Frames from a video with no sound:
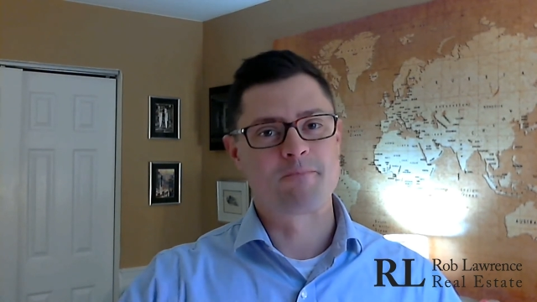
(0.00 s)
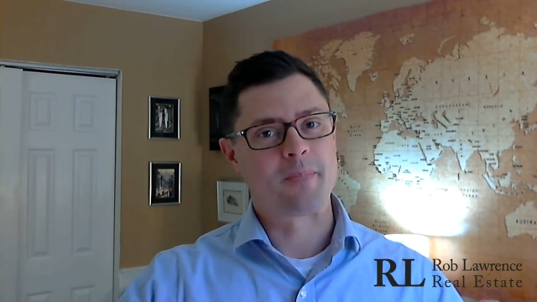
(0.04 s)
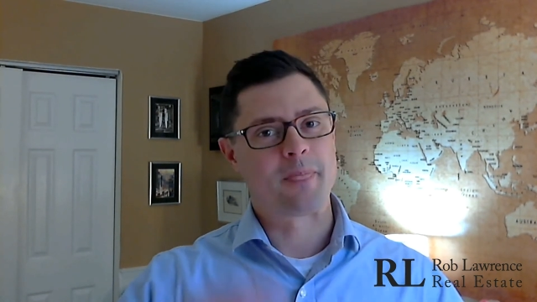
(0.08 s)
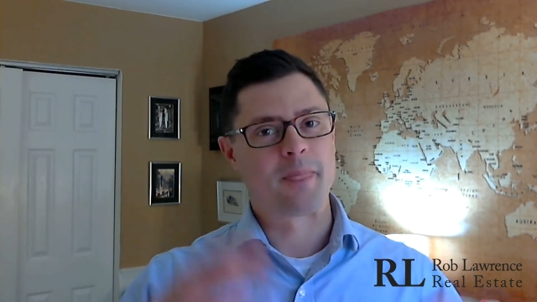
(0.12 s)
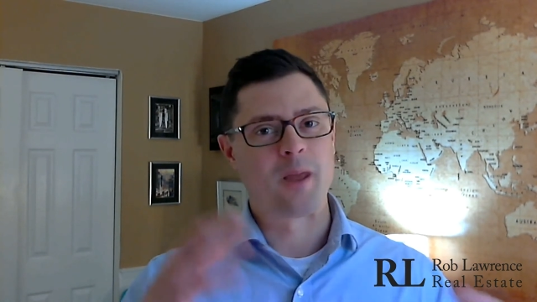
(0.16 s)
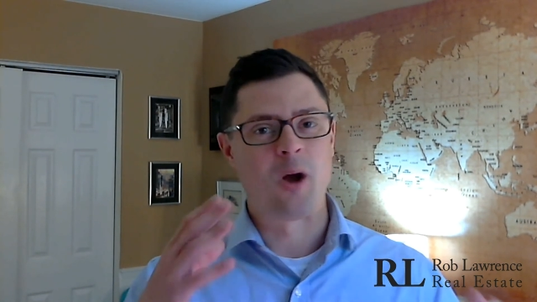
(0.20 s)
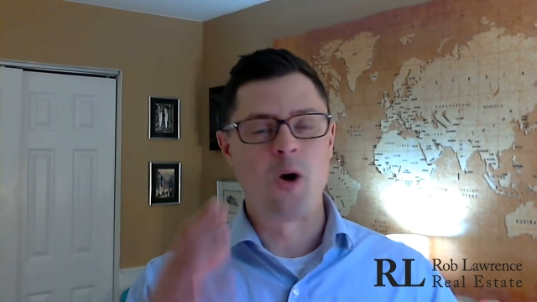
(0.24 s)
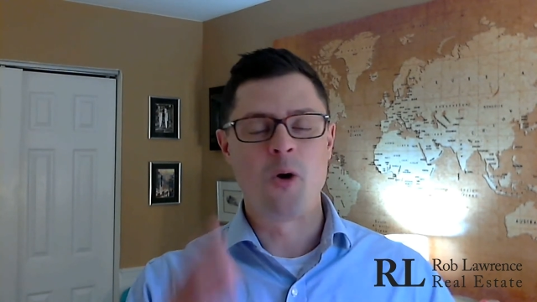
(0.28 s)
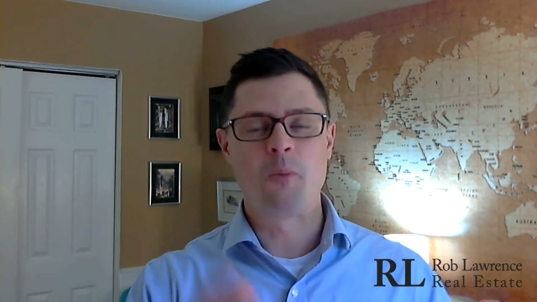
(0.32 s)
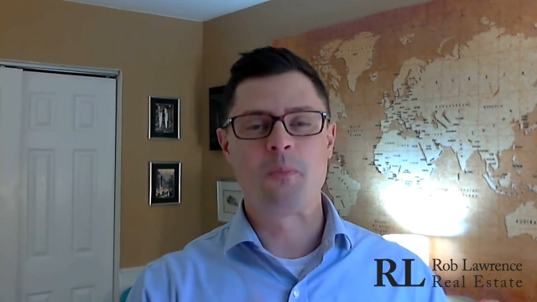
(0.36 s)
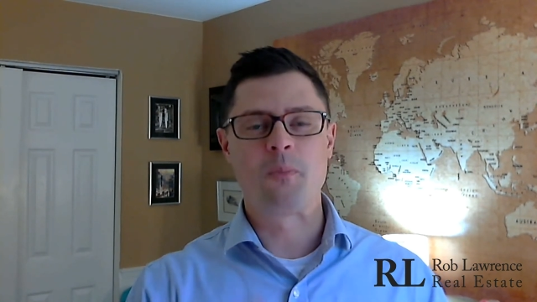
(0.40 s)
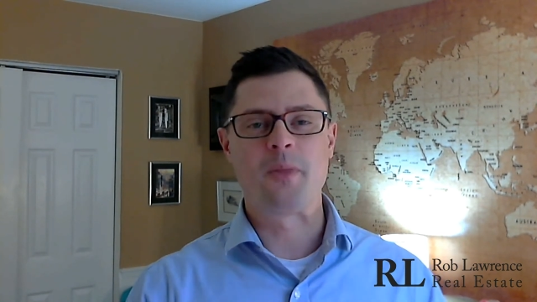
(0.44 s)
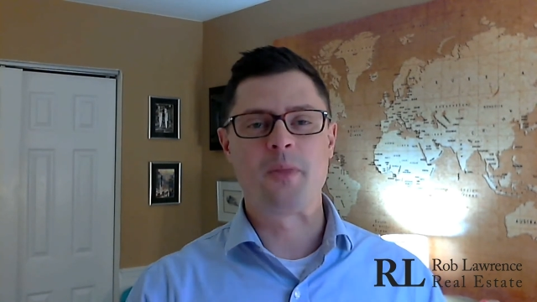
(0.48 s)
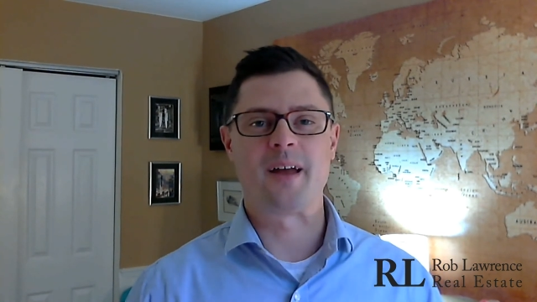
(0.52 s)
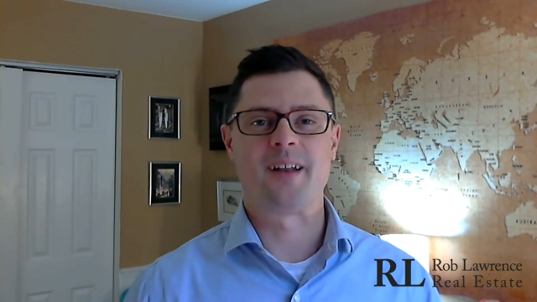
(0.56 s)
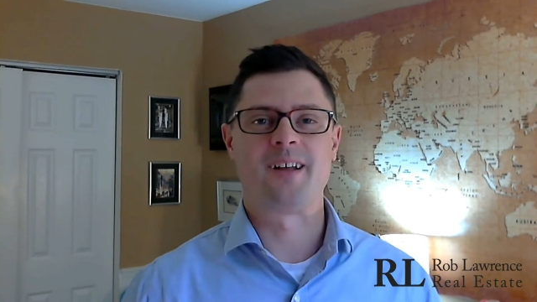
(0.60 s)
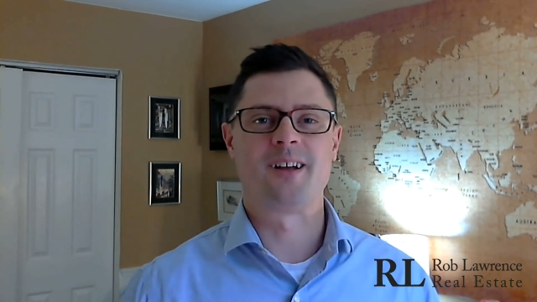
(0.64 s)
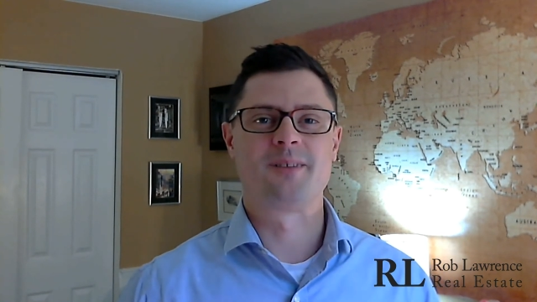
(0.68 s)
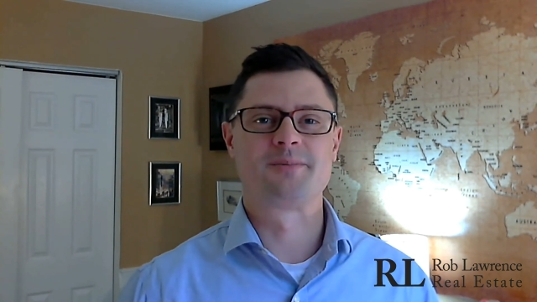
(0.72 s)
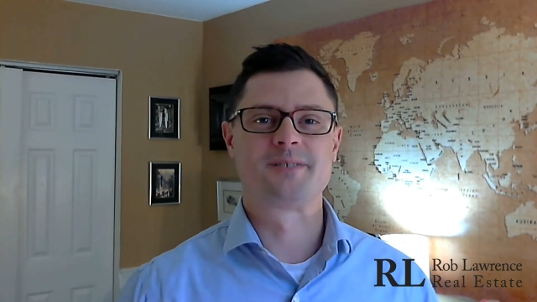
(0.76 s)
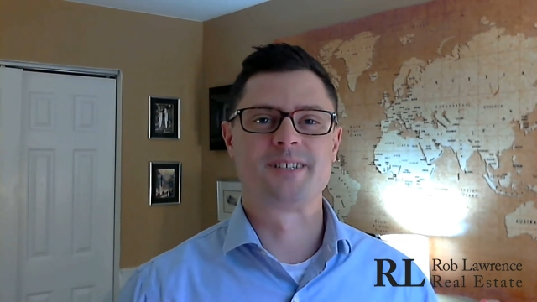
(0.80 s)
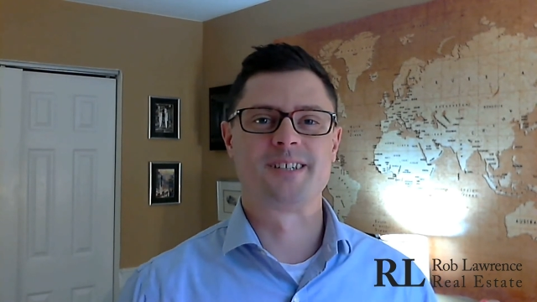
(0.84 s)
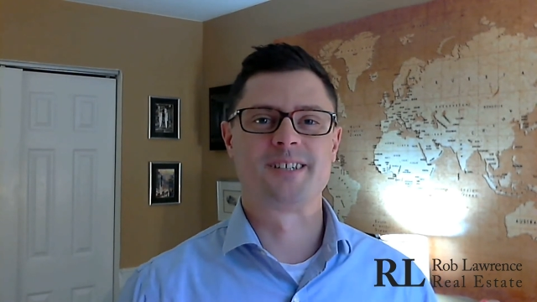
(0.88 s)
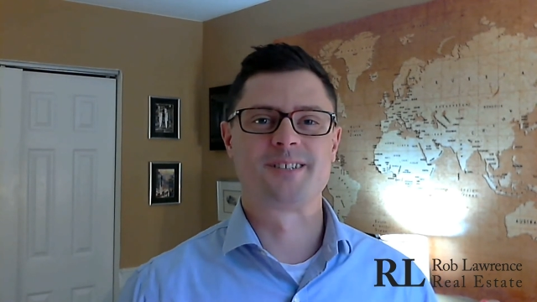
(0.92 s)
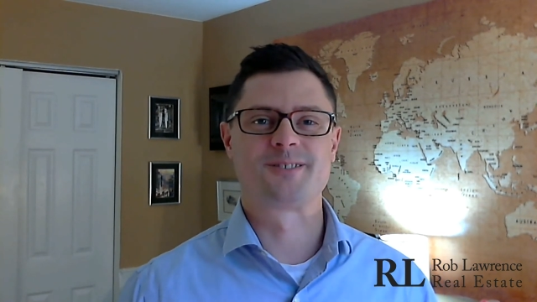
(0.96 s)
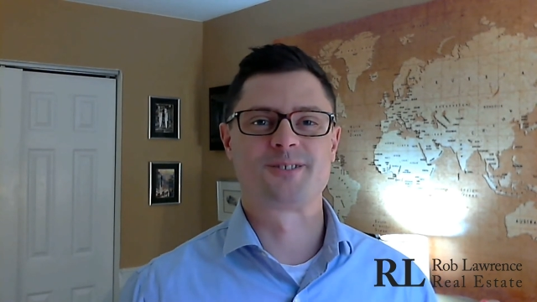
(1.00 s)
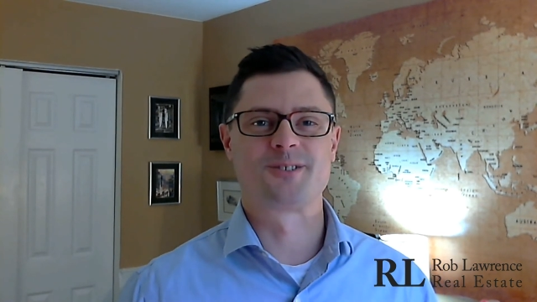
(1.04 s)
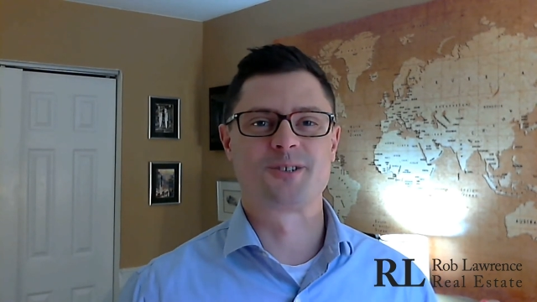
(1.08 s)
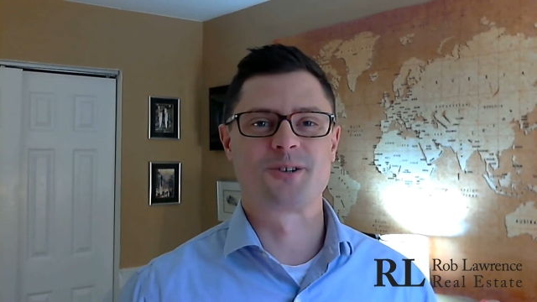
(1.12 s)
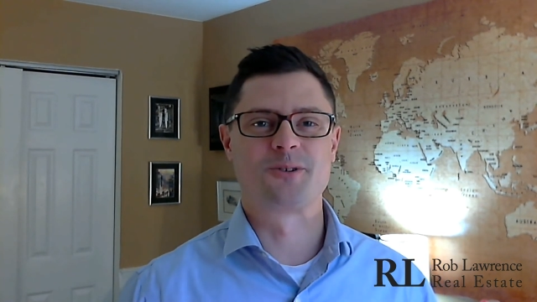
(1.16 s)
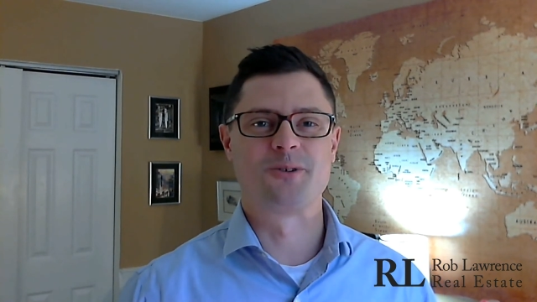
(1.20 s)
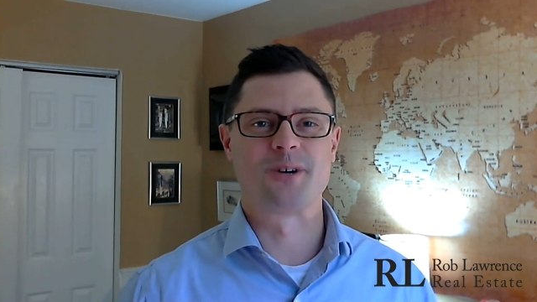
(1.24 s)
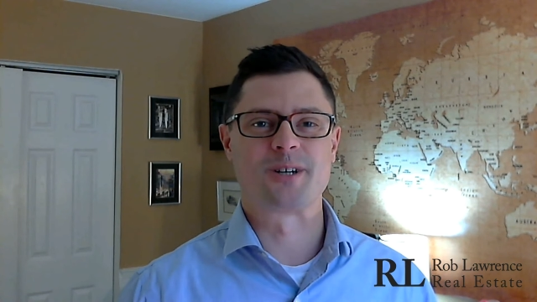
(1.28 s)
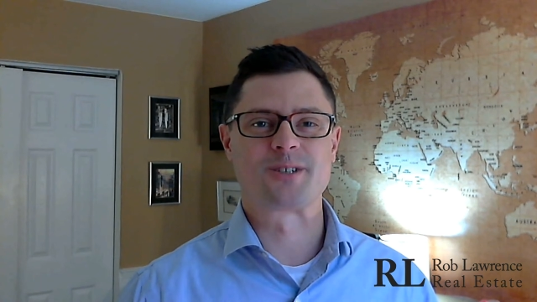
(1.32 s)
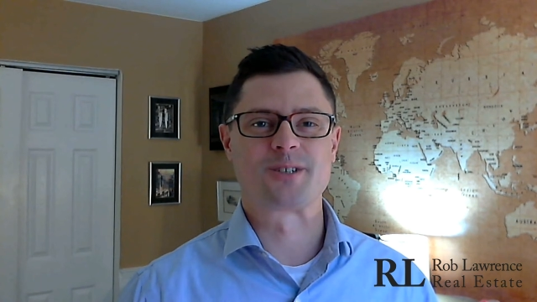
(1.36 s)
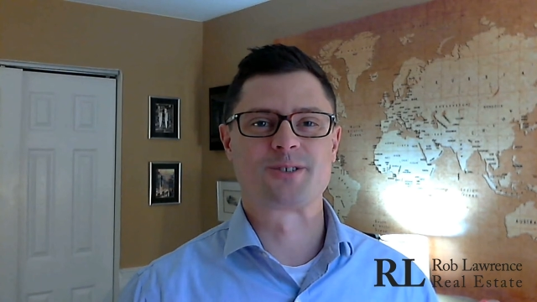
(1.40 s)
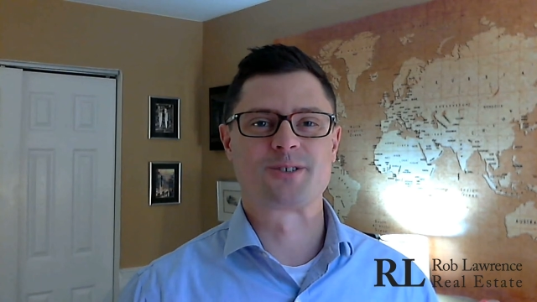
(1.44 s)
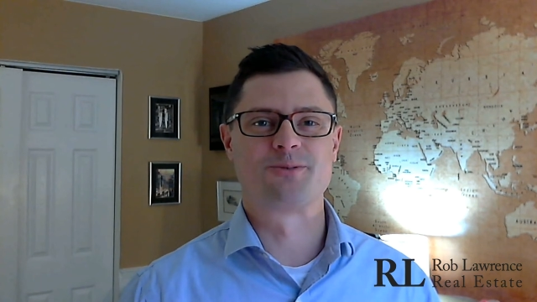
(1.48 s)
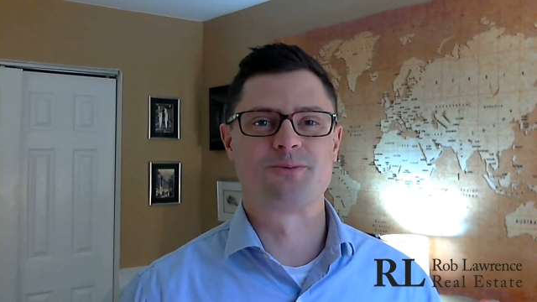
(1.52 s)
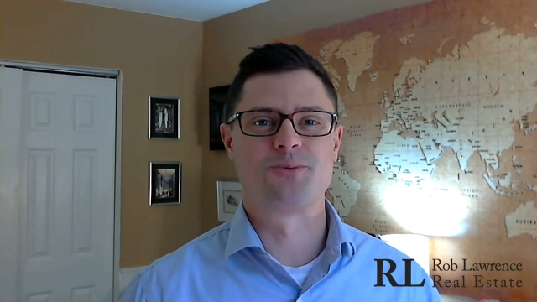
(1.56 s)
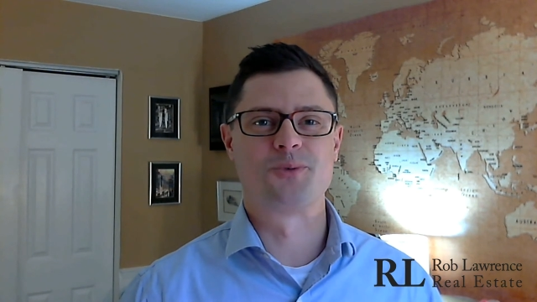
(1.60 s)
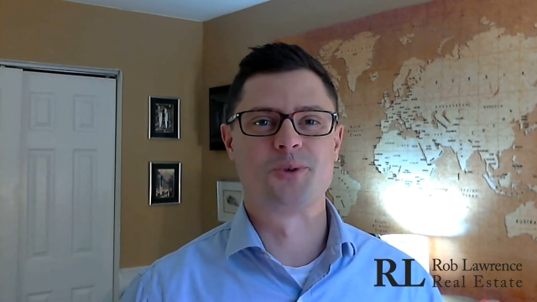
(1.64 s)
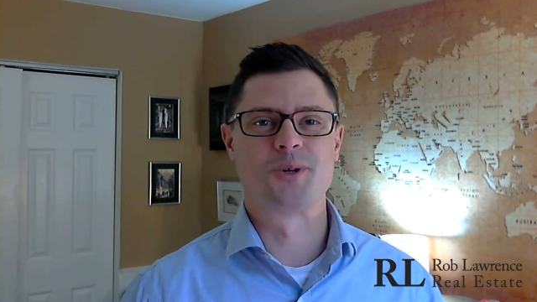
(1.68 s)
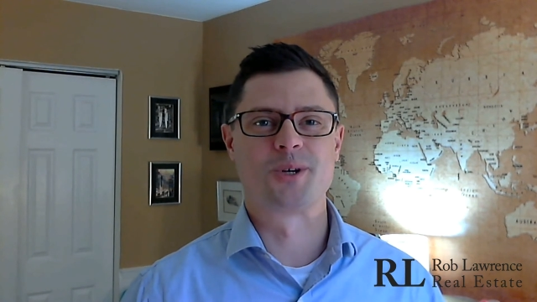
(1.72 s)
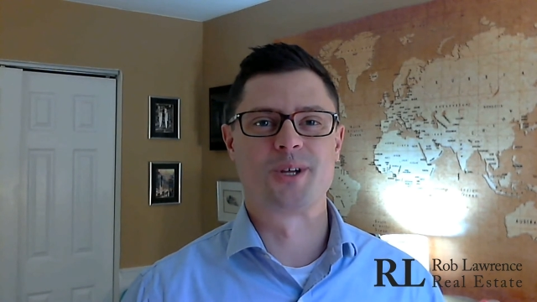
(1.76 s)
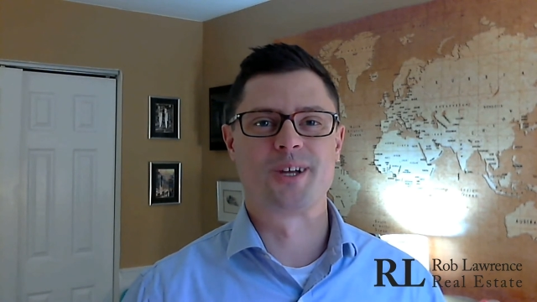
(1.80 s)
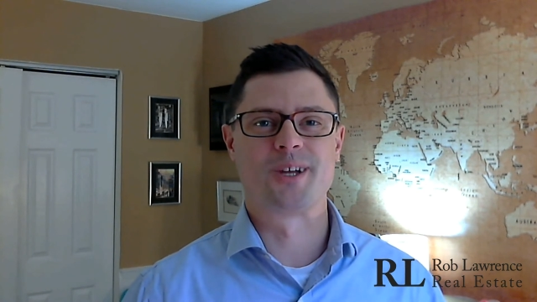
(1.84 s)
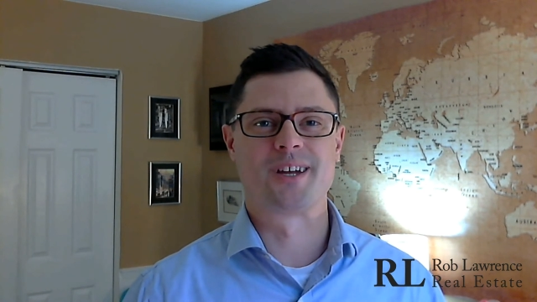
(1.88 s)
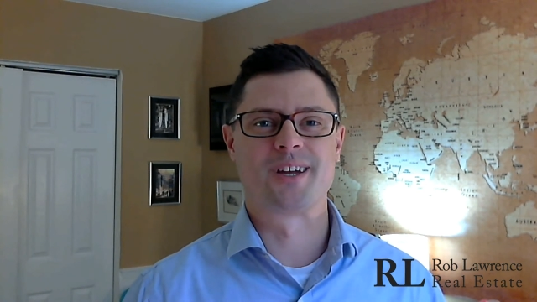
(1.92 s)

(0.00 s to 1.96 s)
Hope that helps answer the question for you.